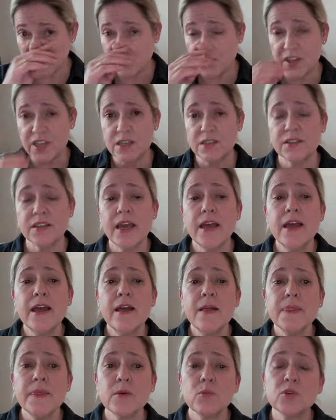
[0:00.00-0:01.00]
fees
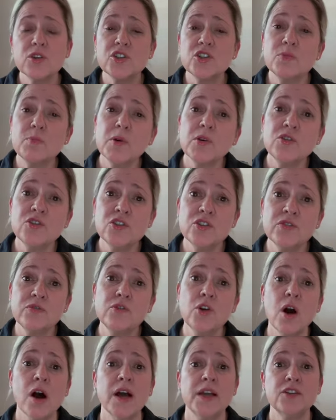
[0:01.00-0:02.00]
that were supposed to have
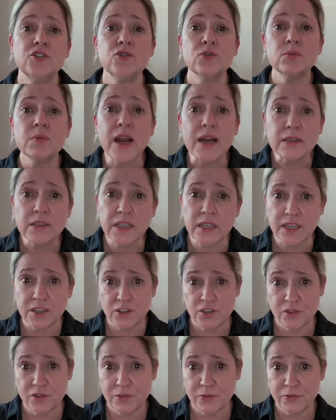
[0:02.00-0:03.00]
gone directly
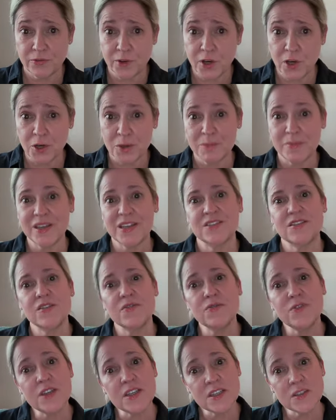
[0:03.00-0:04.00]
into the firm, because the
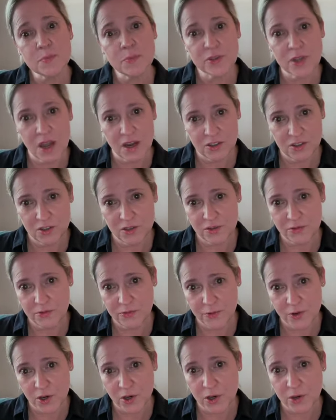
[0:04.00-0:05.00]
fees belonged to the
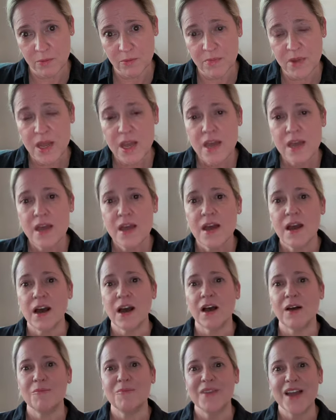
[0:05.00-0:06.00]
firm,
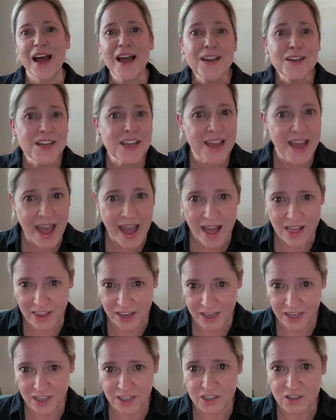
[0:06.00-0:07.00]
not
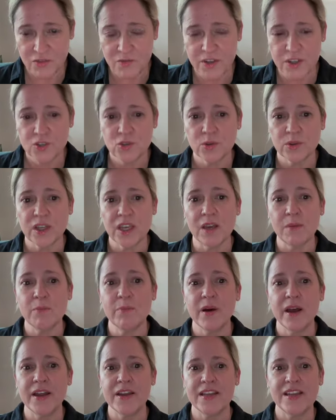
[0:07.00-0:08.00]
Alec individually,
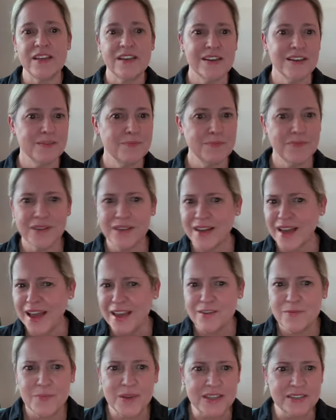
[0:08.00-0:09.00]
but he had
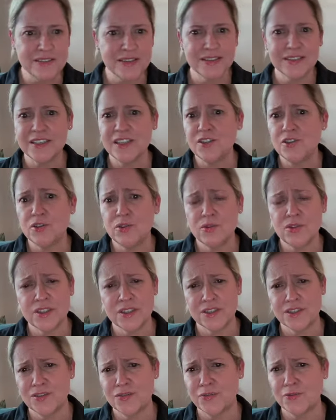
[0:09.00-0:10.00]
kind of basically used
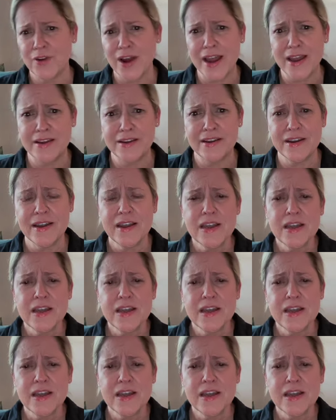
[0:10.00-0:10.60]
his friend